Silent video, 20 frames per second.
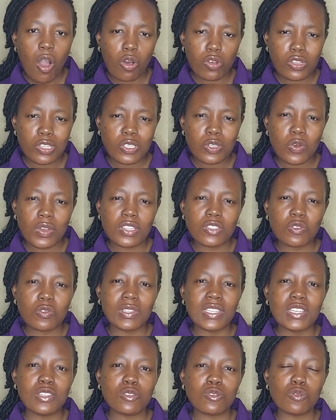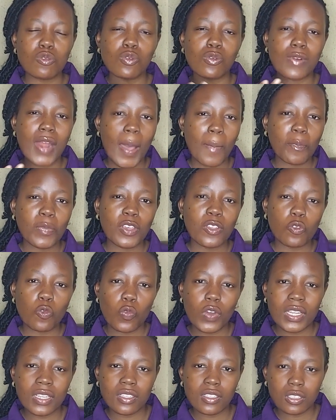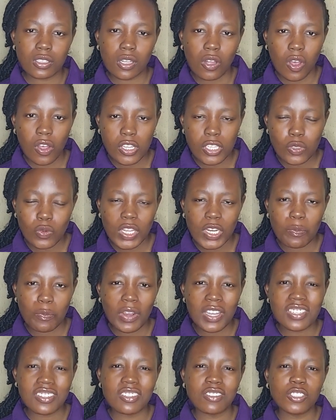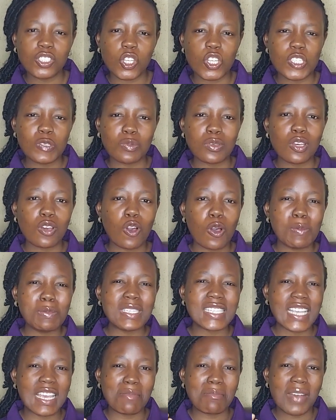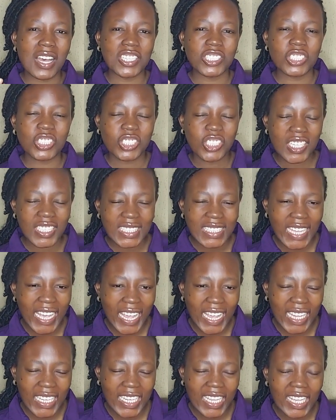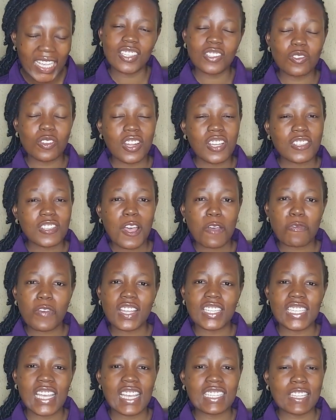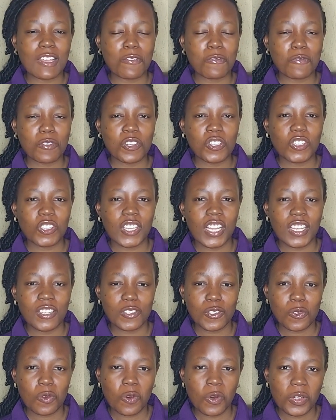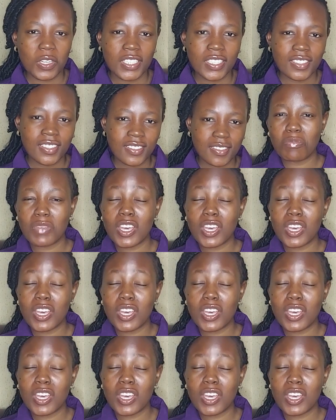Also, it could lead to rapid weight loss where the person just becomes emaciated. It could also affect the eyes and vision and so on.